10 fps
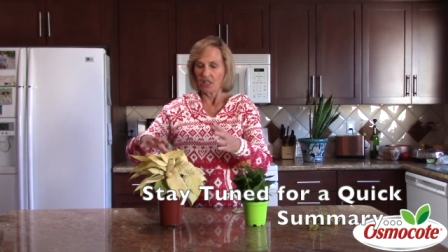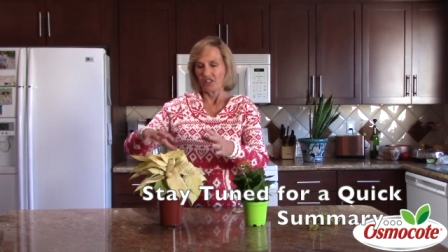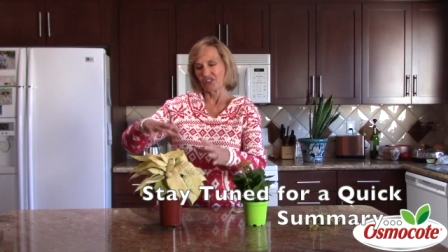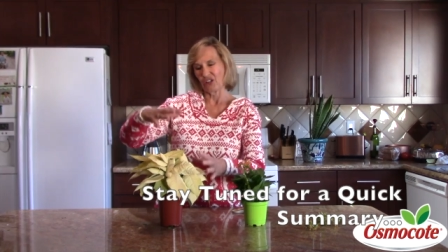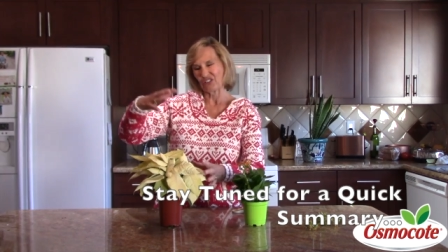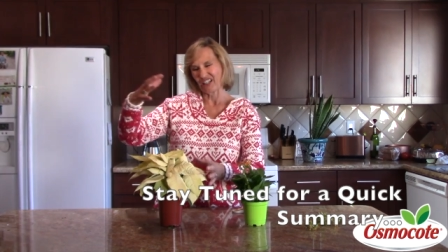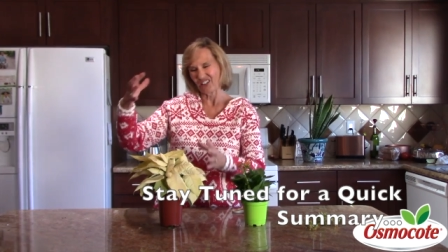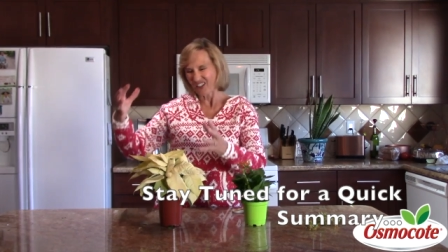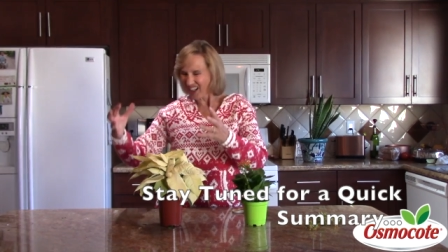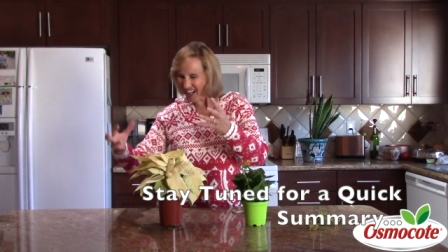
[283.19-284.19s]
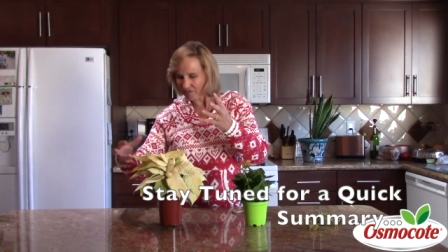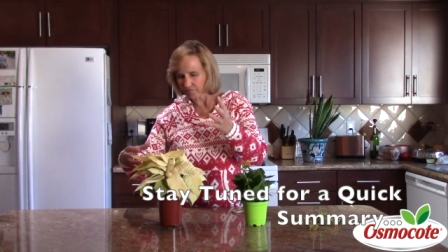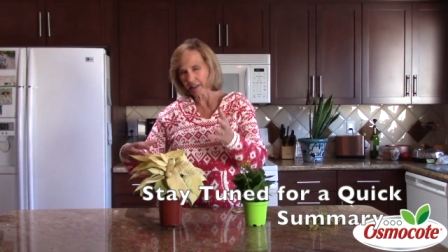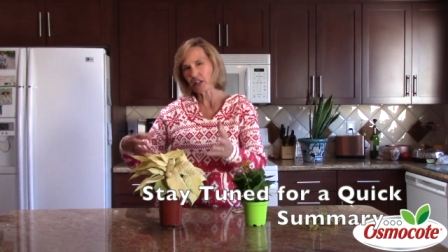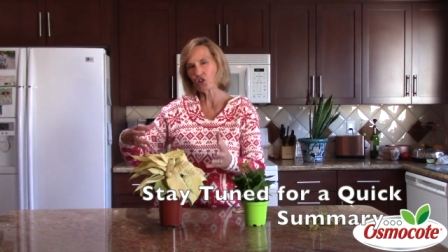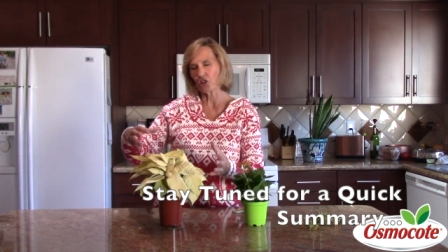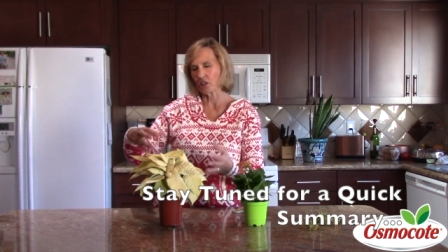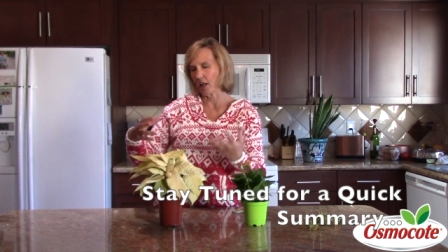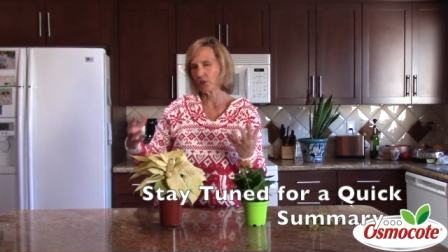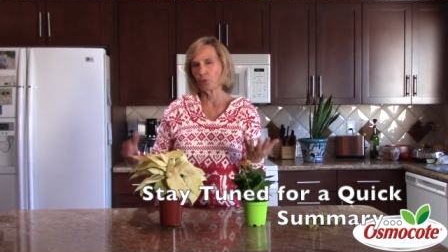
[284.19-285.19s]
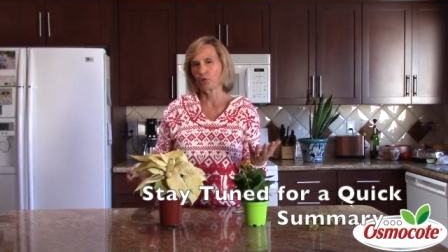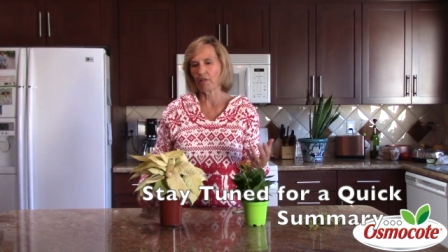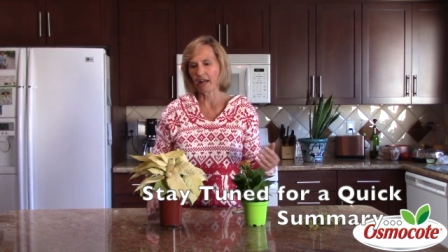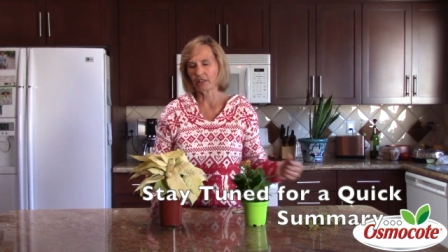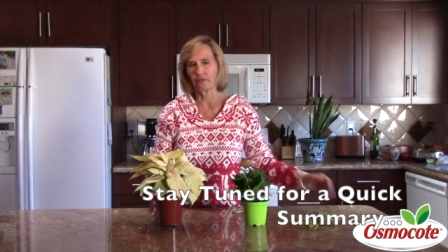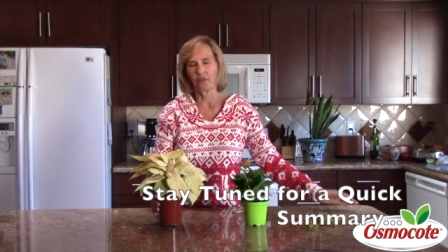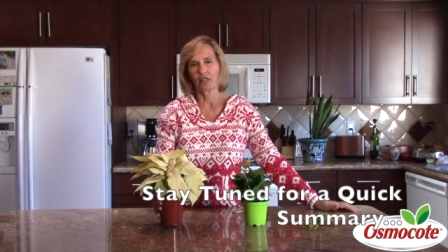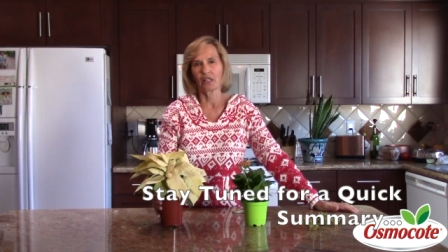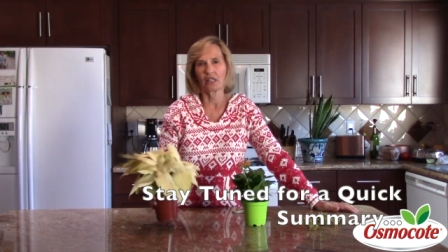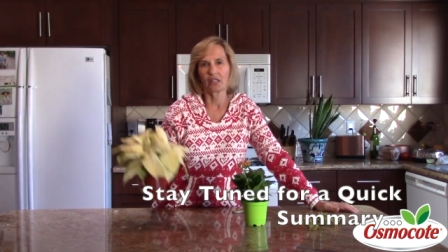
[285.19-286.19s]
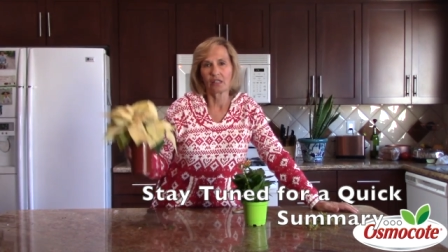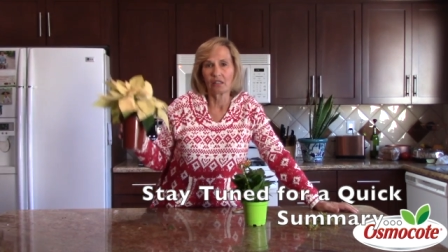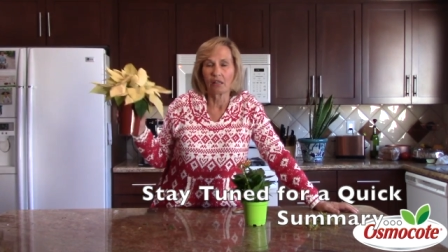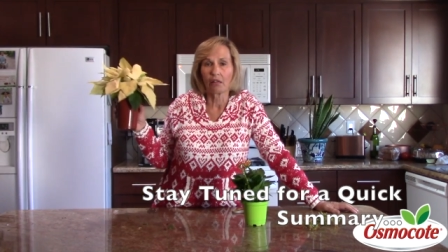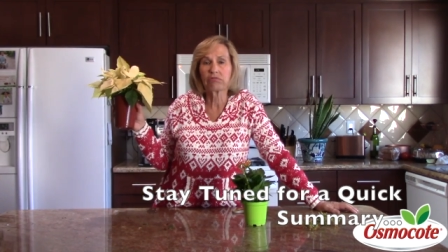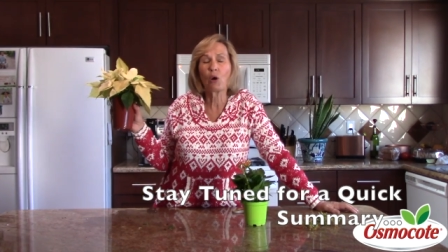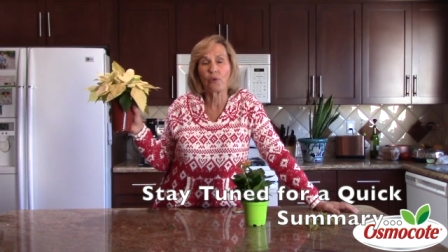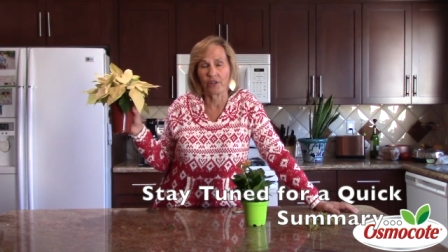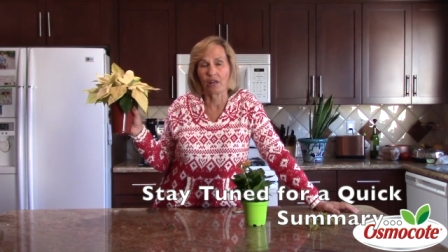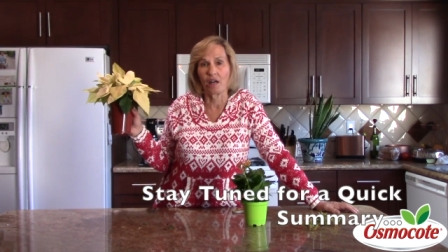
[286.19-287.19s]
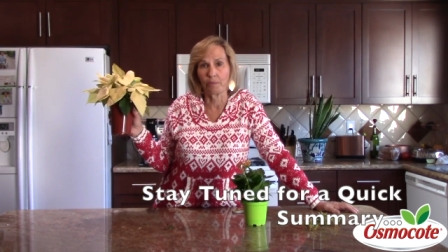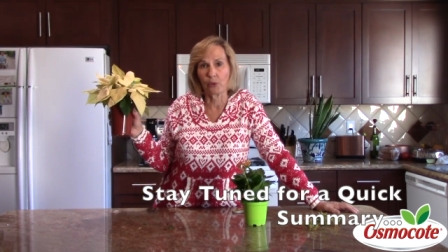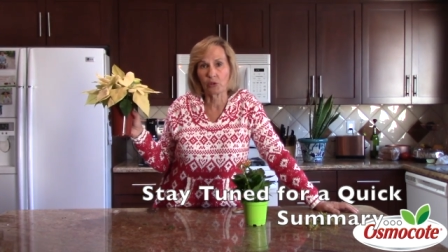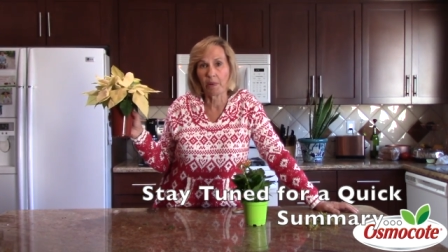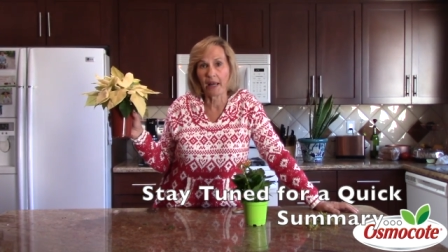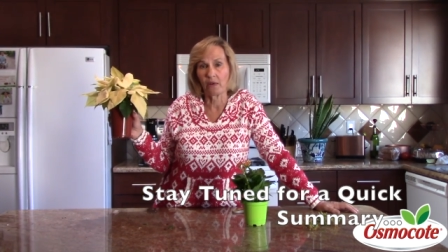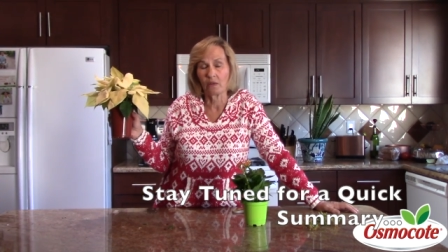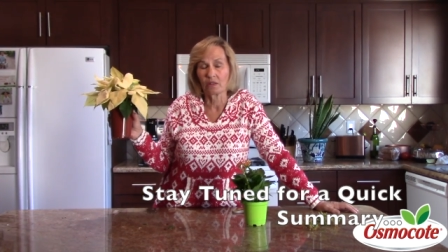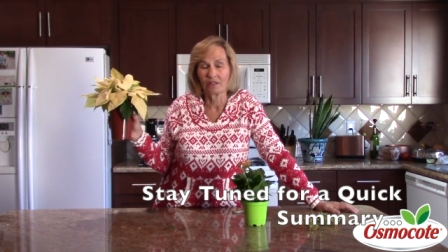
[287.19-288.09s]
starts getting kind of rangy, not so attractive, float in the compost pile.